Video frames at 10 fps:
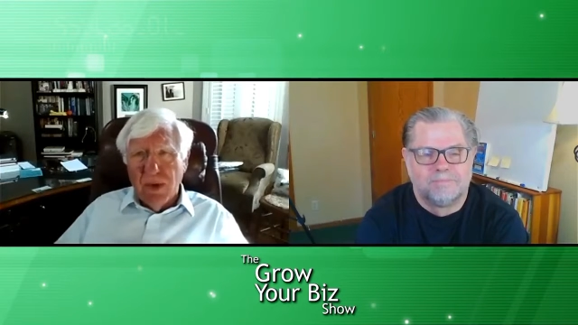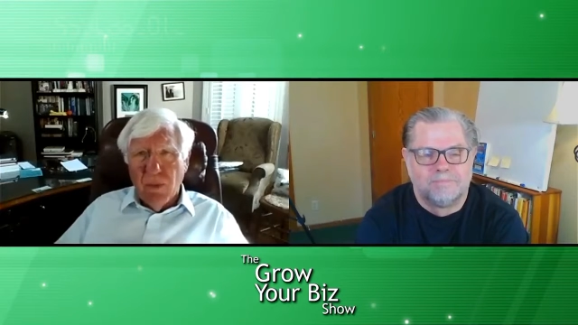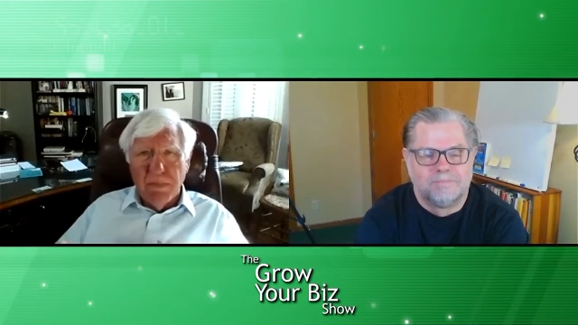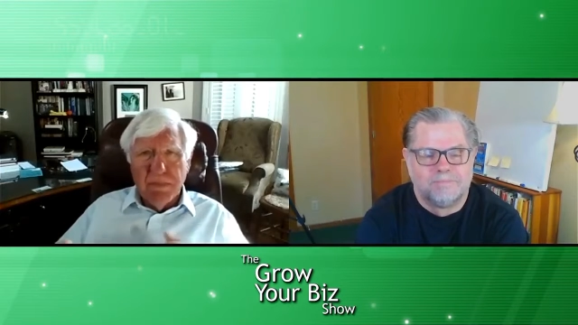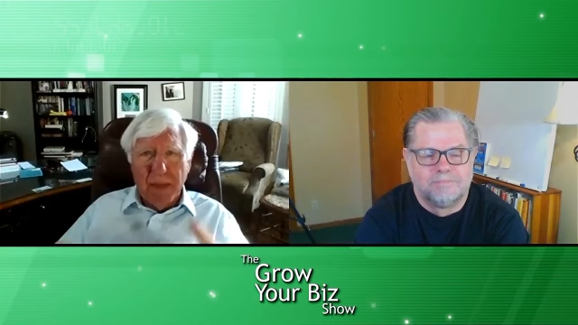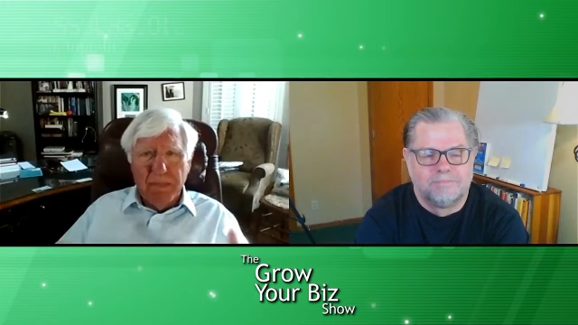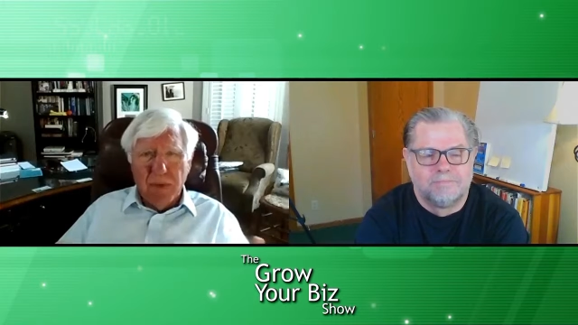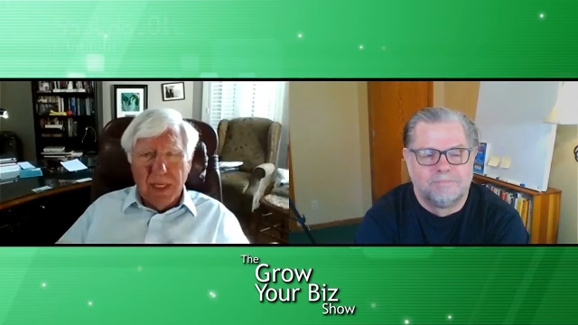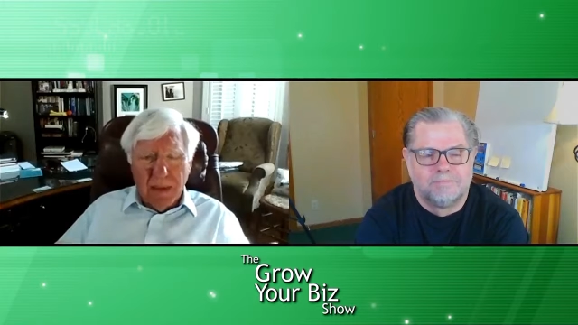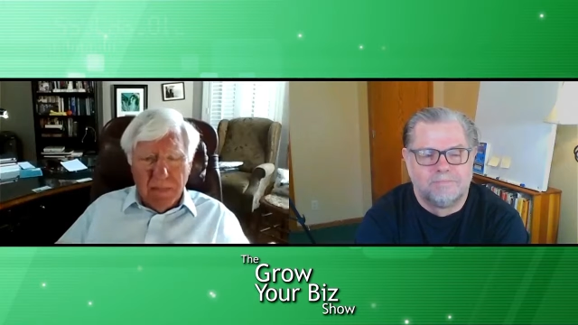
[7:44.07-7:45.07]
Speaker 1: when people
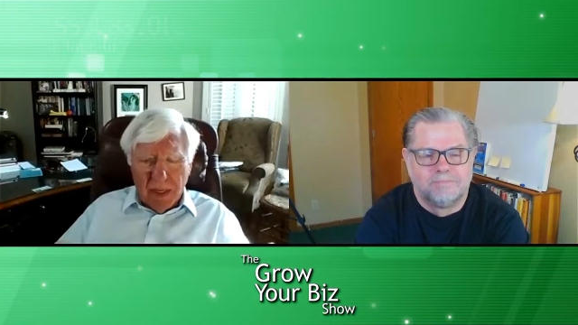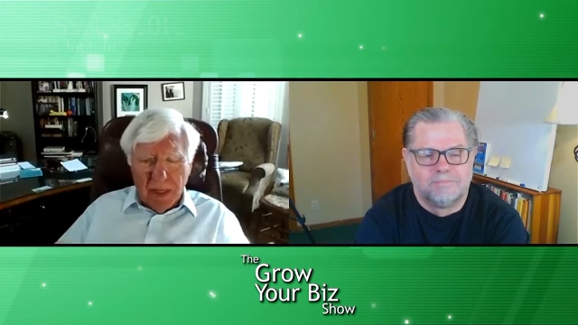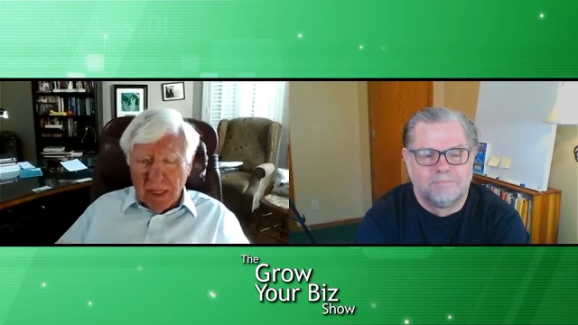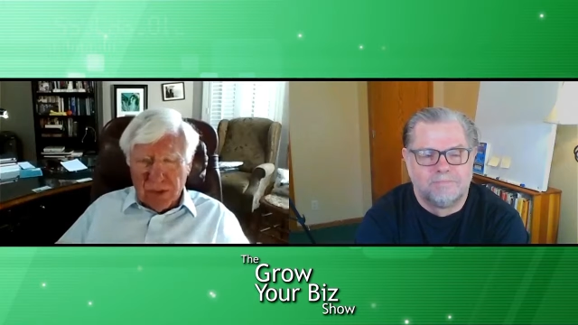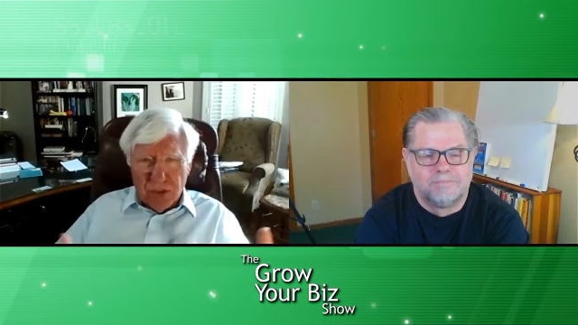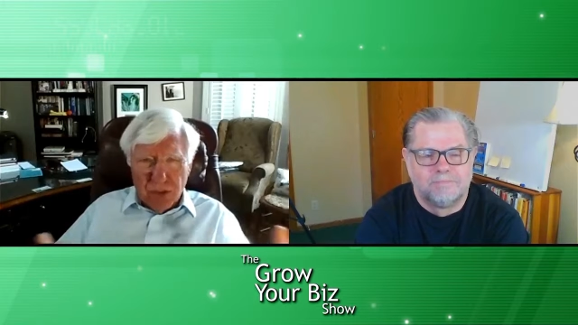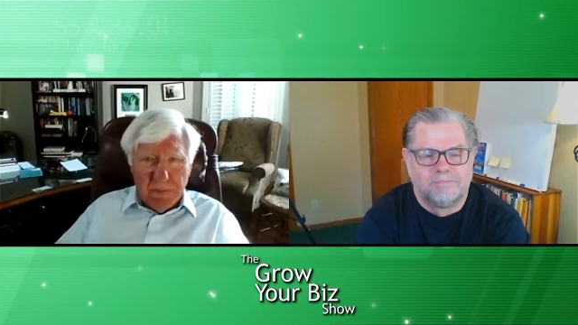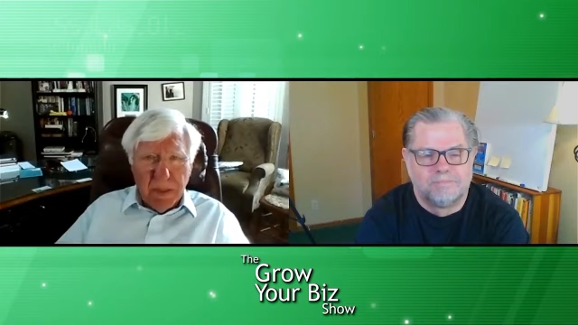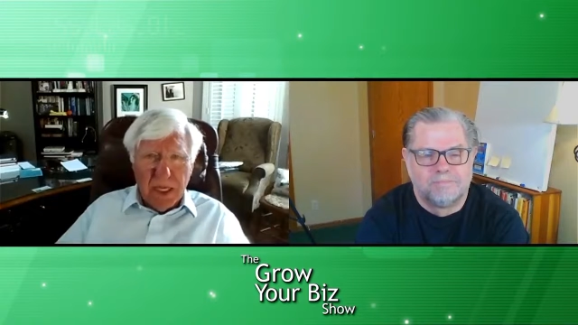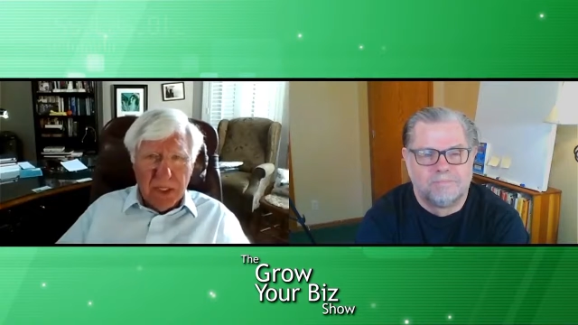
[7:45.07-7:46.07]
came in as new
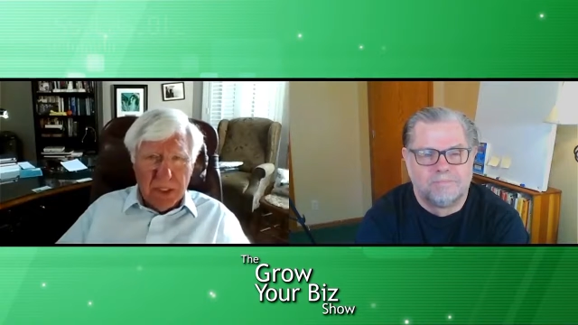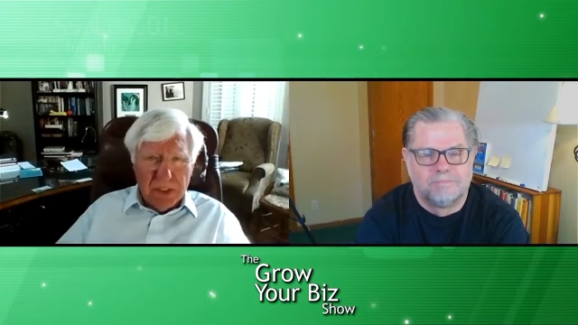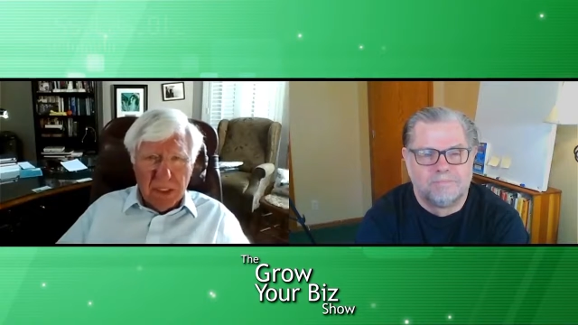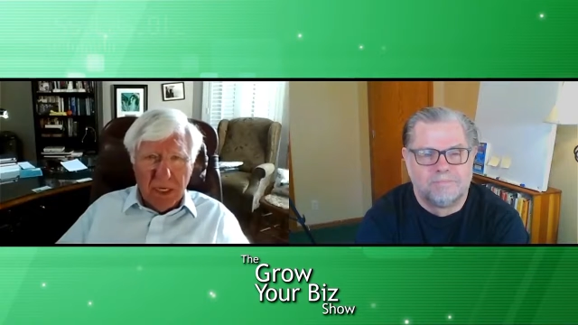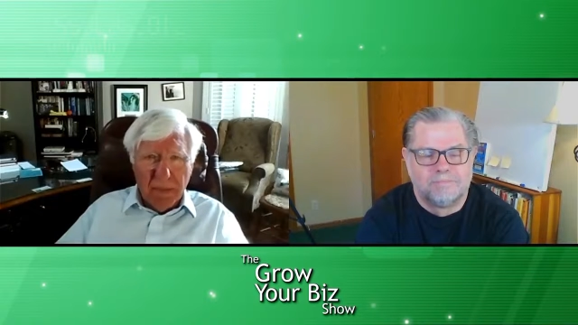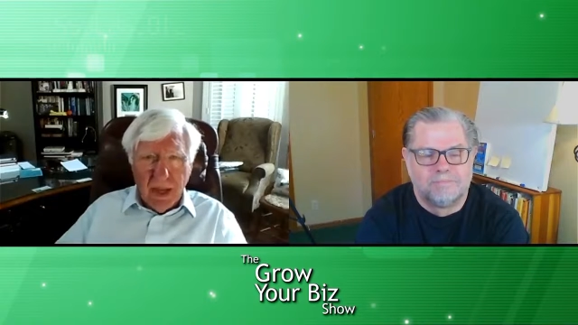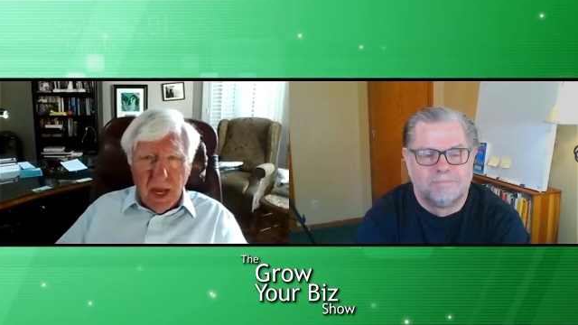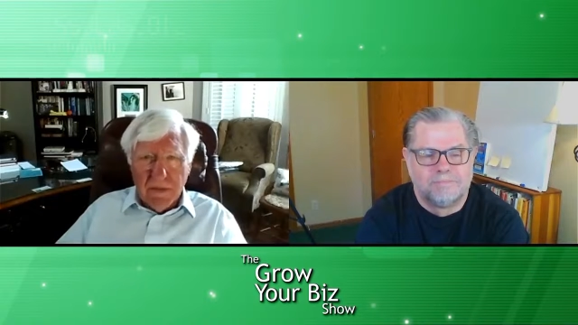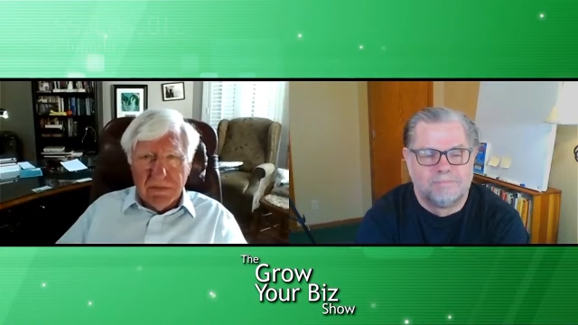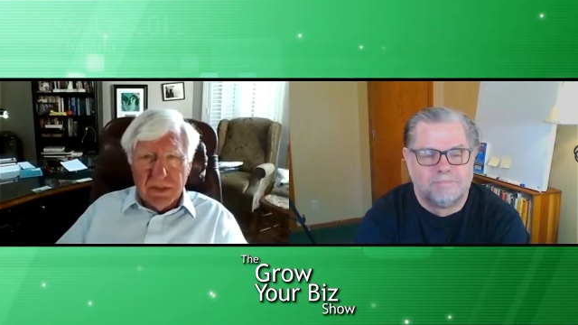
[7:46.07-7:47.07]
patients into my
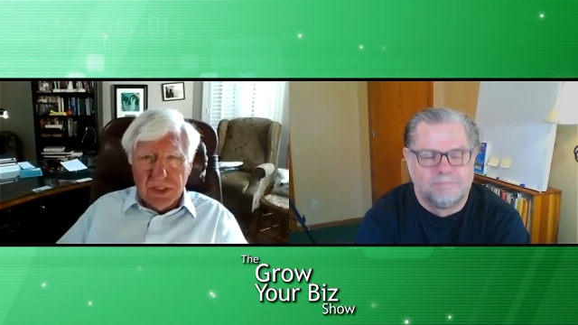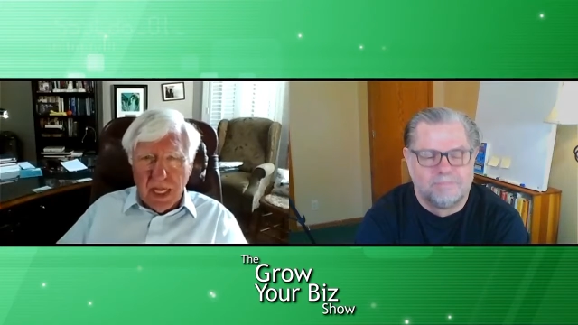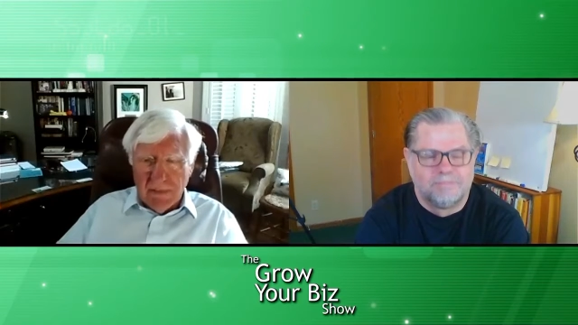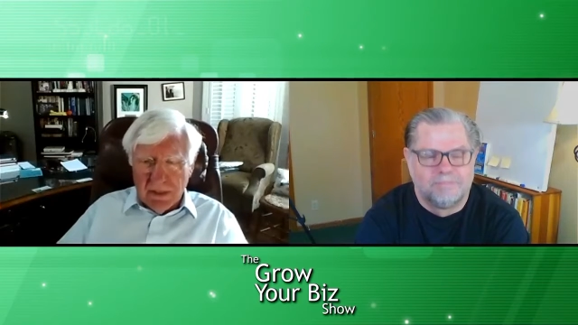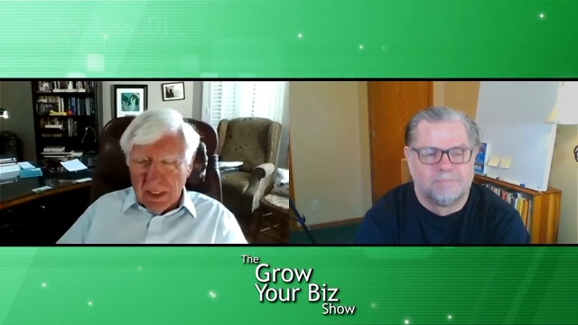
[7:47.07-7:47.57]
office, I would